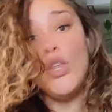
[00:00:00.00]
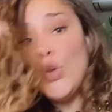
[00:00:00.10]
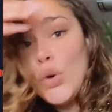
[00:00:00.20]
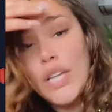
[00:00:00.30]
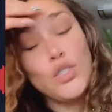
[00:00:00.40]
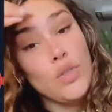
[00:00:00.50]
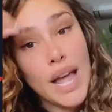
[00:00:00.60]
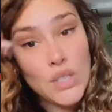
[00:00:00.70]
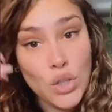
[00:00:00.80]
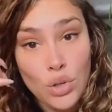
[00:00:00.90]
You can do
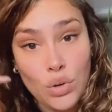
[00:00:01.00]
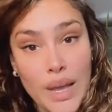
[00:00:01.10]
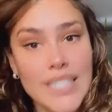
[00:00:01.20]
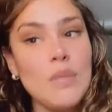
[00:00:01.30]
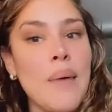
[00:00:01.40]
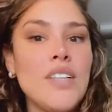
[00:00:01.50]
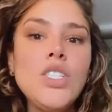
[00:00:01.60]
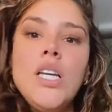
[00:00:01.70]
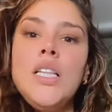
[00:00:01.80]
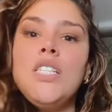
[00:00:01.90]
that too,
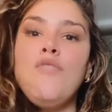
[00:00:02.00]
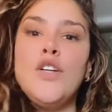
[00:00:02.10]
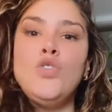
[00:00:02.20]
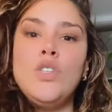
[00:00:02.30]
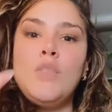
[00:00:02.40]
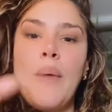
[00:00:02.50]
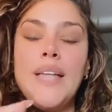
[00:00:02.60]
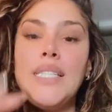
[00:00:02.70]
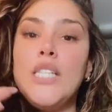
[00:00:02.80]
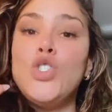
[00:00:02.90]
especially in this virtual
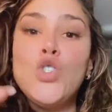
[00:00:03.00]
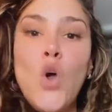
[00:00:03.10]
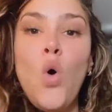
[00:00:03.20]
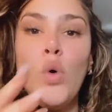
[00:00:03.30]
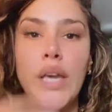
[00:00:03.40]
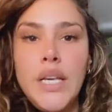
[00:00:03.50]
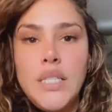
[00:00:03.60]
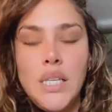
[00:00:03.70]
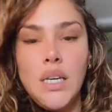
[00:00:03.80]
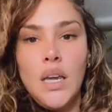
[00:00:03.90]
space. It's so
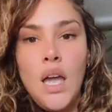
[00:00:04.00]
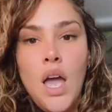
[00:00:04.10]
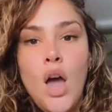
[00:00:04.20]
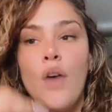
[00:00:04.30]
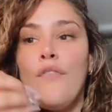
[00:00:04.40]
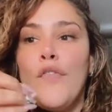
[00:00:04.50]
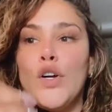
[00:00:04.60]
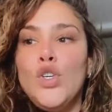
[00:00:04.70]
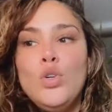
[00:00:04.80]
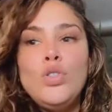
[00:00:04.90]
easy
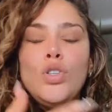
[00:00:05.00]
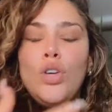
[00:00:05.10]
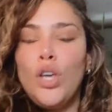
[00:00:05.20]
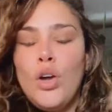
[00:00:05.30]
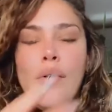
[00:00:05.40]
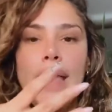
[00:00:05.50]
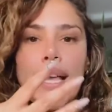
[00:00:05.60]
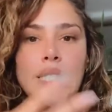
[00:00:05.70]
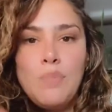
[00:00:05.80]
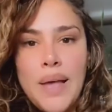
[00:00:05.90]
for you to curate
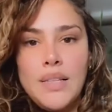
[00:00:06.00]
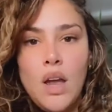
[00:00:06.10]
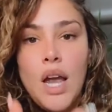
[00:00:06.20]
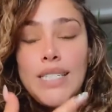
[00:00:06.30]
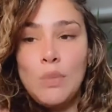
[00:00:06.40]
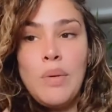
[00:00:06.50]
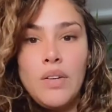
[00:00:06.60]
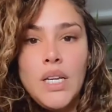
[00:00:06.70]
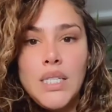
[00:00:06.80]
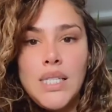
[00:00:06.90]

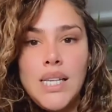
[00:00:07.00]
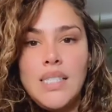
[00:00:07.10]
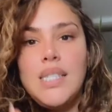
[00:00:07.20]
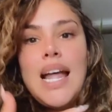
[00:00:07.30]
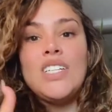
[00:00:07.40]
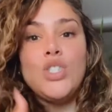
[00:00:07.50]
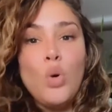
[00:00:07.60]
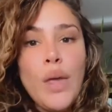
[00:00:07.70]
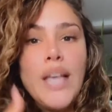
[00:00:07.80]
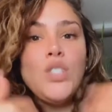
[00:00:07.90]
experiences that
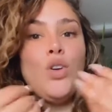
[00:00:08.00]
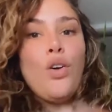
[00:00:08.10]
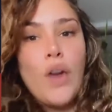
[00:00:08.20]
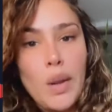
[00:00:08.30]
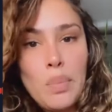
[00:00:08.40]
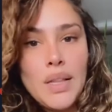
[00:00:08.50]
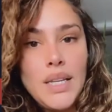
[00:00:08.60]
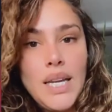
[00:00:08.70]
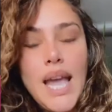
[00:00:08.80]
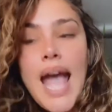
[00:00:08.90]
showcase your
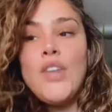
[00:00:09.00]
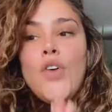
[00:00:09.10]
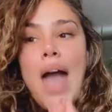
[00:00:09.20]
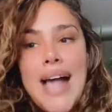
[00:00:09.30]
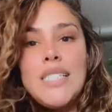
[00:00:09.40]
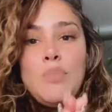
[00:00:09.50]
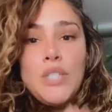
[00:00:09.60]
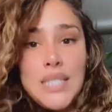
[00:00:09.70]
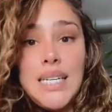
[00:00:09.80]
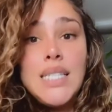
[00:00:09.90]
credibility and your
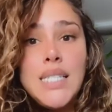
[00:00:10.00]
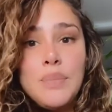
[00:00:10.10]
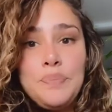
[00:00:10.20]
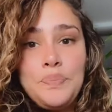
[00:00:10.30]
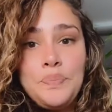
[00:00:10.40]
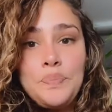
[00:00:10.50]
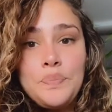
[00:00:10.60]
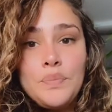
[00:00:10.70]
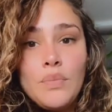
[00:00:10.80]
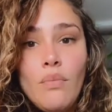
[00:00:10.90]
expertise
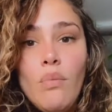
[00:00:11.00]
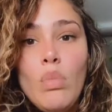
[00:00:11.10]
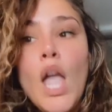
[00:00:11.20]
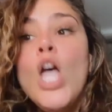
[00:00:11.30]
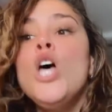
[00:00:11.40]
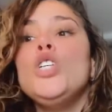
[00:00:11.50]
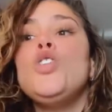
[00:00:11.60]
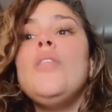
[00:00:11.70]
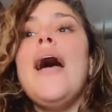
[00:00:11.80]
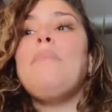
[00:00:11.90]

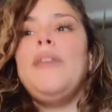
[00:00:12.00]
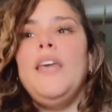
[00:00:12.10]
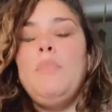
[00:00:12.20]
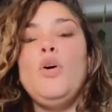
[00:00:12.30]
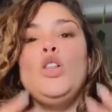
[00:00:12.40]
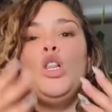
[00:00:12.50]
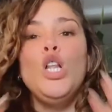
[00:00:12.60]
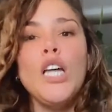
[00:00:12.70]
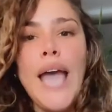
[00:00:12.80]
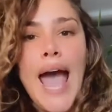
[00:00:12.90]
so that people
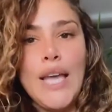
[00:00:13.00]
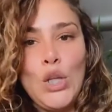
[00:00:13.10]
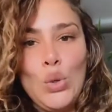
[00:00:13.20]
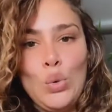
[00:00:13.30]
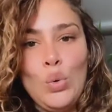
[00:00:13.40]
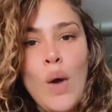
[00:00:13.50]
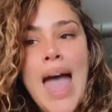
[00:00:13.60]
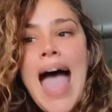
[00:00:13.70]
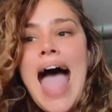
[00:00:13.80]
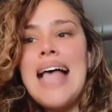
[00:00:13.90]
look at you
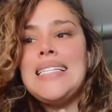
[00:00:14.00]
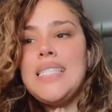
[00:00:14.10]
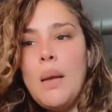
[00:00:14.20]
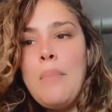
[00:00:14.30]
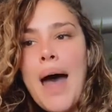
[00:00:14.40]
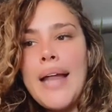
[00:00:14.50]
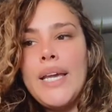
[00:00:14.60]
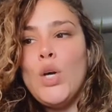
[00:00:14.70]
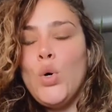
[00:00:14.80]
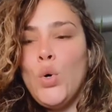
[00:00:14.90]
as
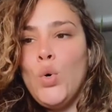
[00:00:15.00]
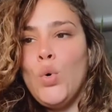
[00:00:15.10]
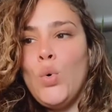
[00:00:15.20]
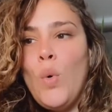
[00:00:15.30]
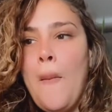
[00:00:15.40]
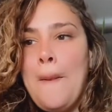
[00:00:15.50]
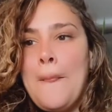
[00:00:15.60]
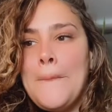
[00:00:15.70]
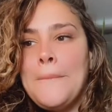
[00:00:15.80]
somebody who